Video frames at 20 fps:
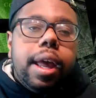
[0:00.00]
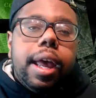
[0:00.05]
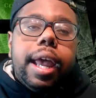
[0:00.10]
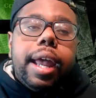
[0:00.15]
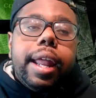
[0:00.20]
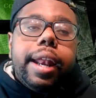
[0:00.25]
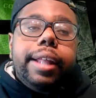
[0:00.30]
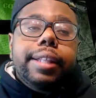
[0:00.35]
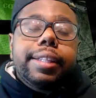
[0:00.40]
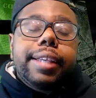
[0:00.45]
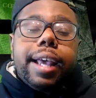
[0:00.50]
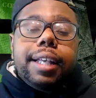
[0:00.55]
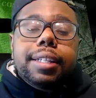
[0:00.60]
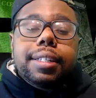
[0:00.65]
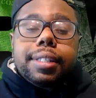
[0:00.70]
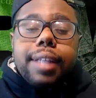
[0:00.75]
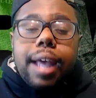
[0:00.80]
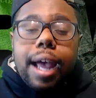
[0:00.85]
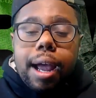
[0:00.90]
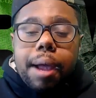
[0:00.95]
and it takes
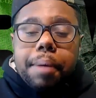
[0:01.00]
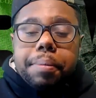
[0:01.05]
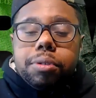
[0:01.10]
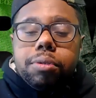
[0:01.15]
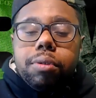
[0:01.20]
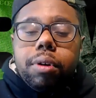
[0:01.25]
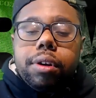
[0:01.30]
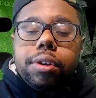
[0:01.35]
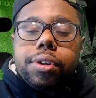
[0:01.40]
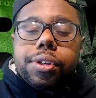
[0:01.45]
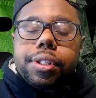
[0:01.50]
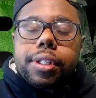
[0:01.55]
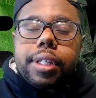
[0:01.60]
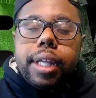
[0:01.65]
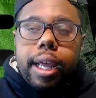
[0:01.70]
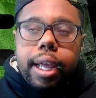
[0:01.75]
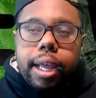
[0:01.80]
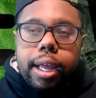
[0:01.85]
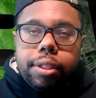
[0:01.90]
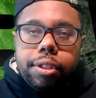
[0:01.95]
time to
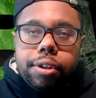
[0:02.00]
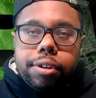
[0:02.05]
understand.